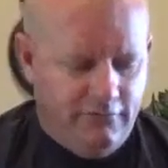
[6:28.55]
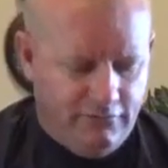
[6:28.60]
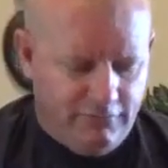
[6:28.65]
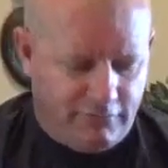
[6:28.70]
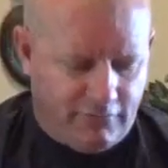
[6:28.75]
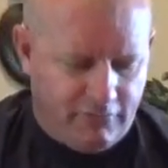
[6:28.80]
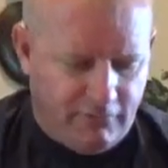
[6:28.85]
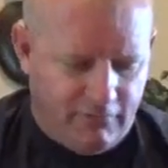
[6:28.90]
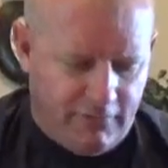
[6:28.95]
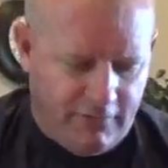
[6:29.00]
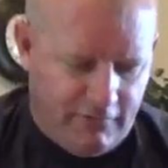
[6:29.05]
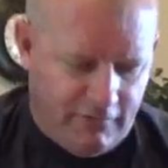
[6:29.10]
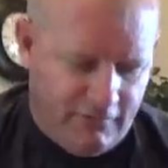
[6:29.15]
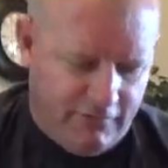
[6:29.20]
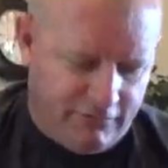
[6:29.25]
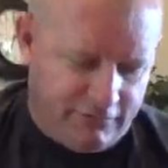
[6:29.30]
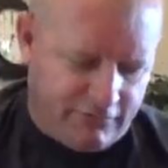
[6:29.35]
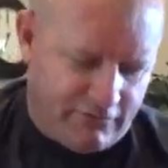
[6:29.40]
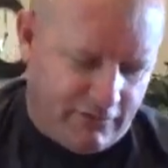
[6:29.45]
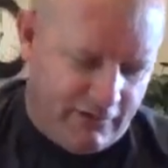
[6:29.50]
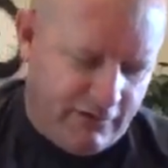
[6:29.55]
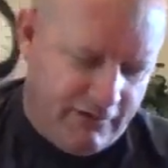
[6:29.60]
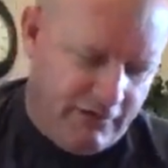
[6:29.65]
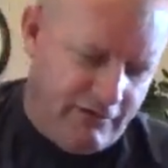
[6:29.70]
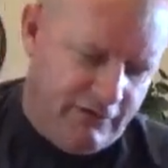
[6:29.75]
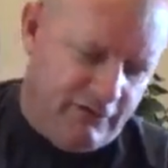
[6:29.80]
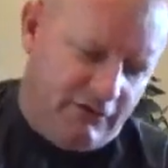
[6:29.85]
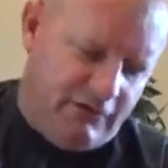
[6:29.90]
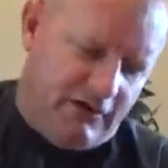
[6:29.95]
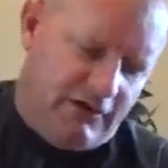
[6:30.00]
So in this right
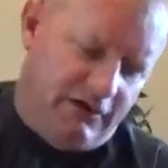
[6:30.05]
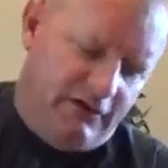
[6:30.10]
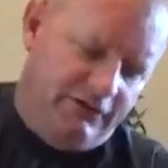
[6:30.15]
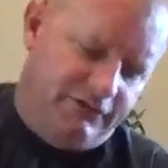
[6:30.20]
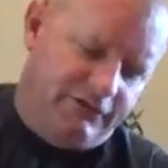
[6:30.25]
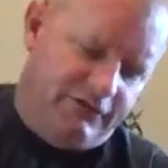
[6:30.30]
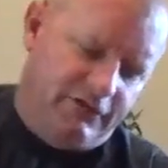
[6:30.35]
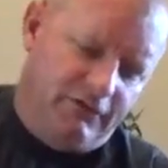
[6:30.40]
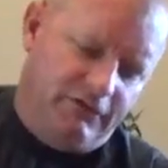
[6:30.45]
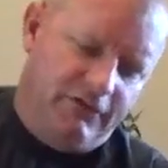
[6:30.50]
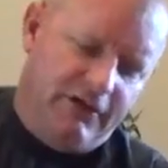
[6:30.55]
here, I also